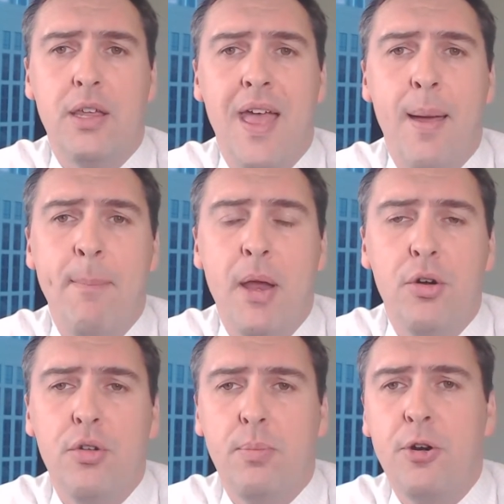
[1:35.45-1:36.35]
and that
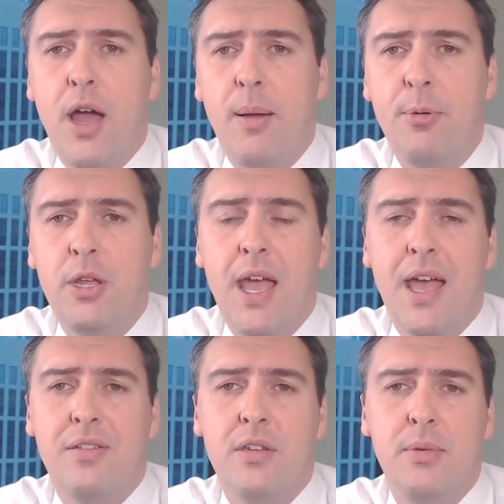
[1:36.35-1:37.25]
marital property
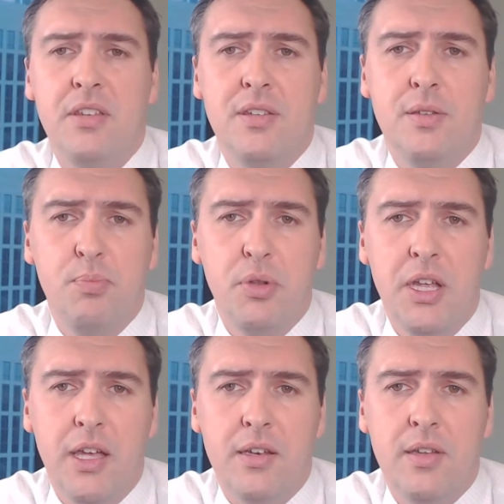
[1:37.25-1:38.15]
has to be
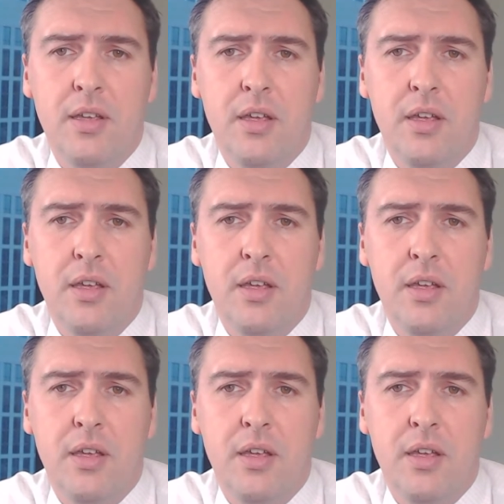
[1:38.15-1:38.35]
split.